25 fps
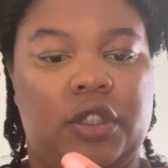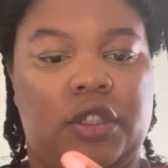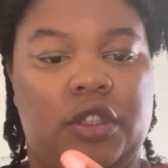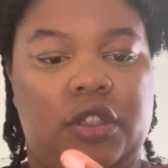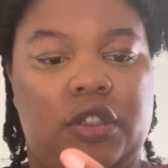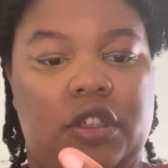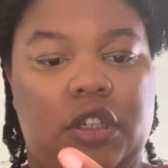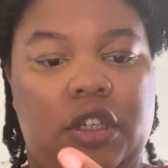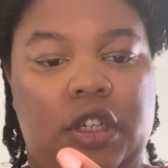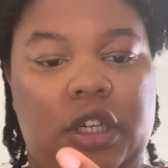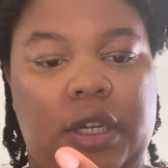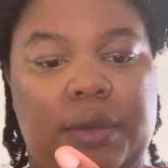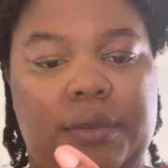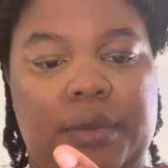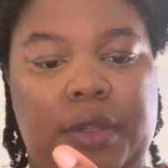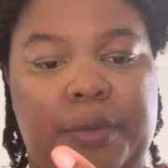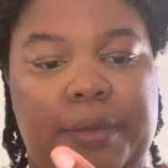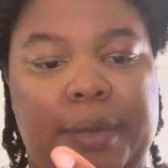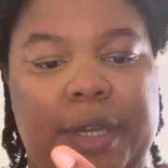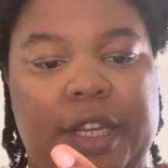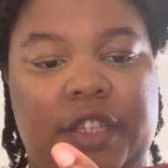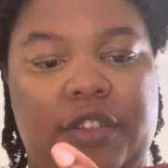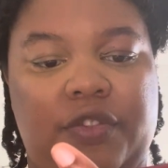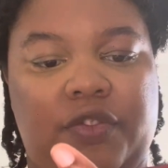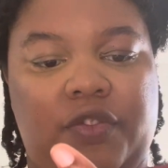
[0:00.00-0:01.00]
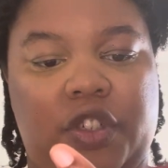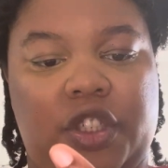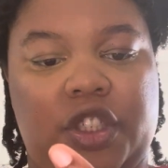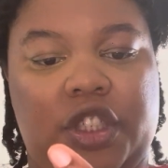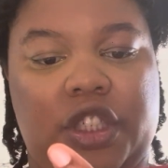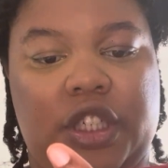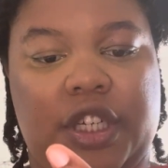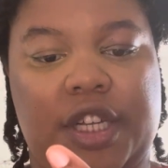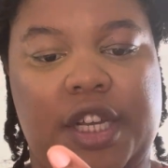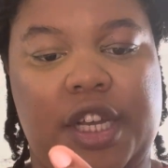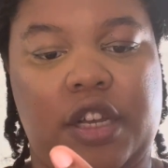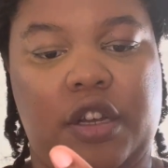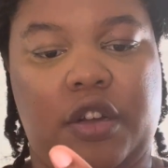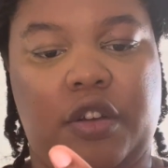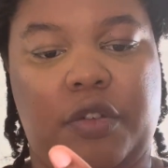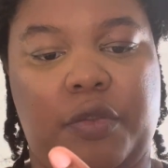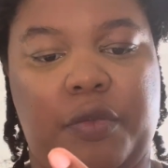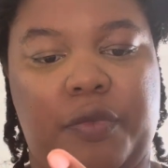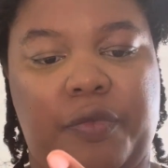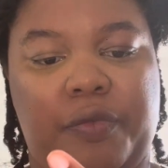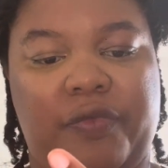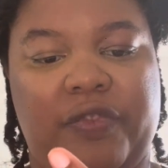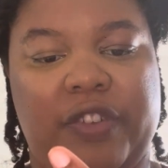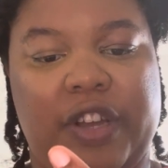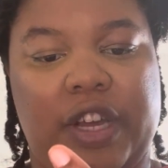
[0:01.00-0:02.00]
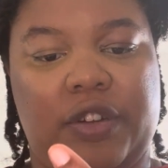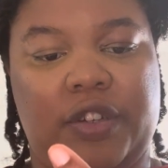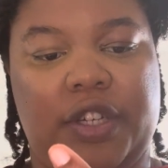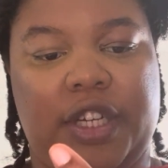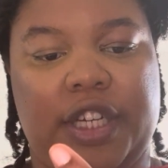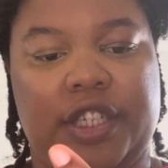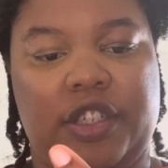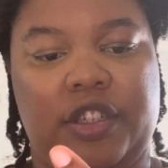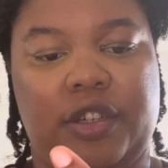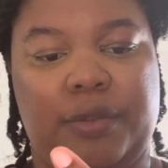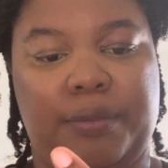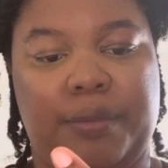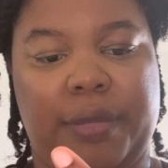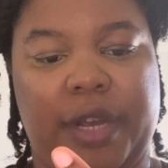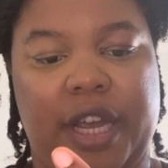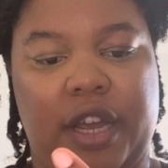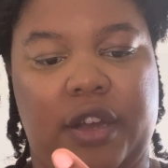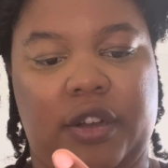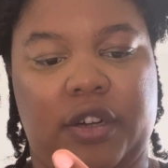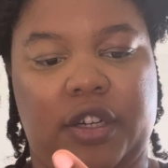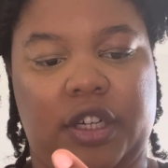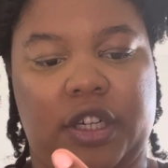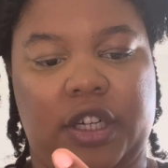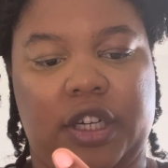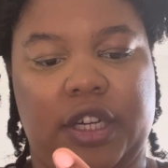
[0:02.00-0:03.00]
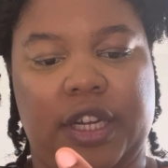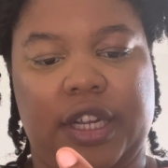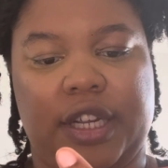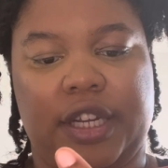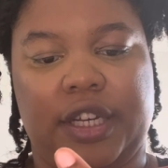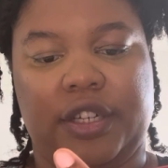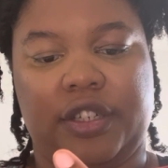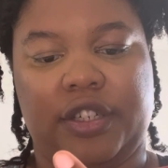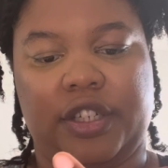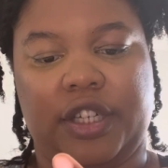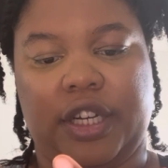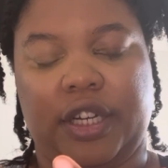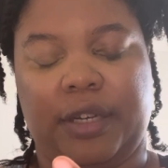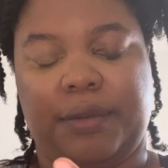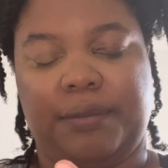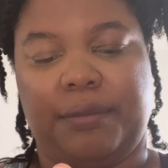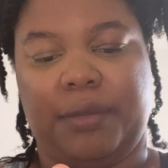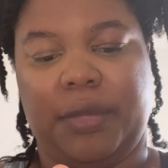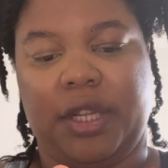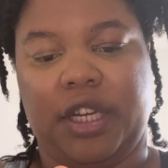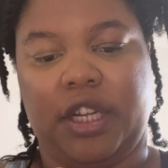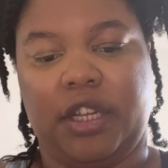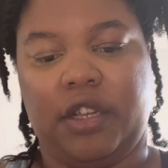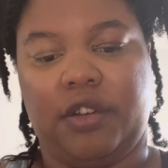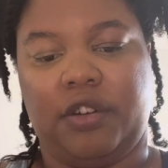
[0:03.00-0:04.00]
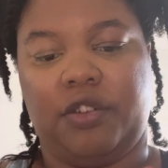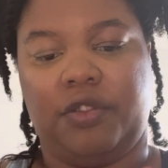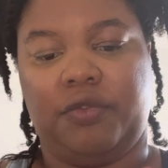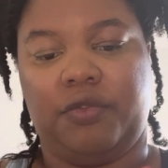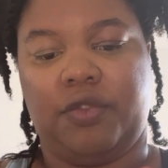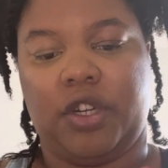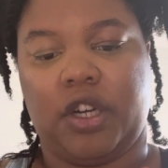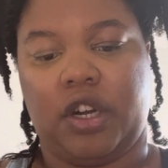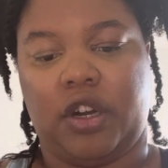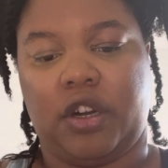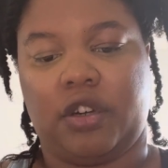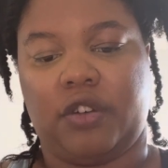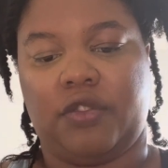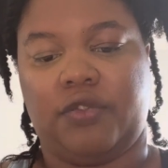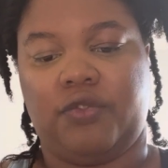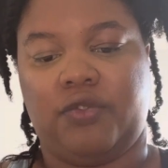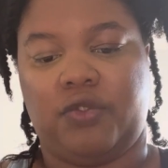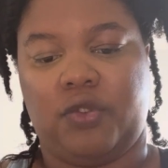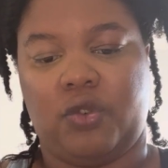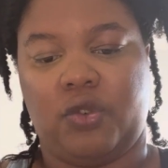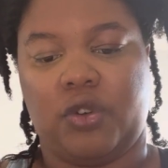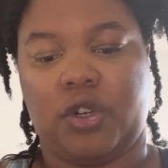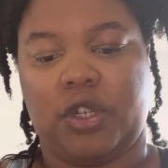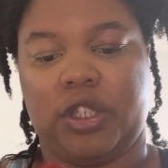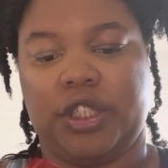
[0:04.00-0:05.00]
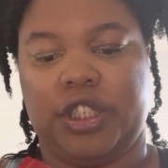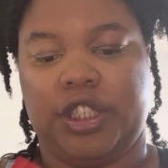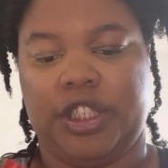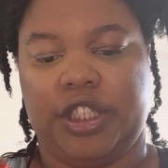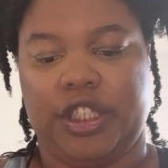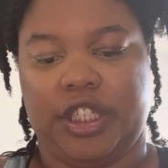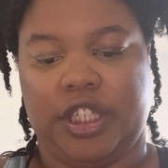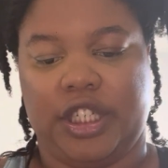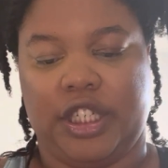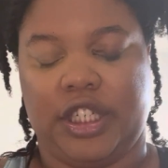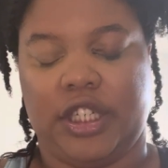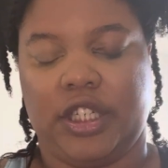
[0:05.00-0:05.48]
Turn Up the Base Versatile Foundation Powder in shade Medium Dark 4G.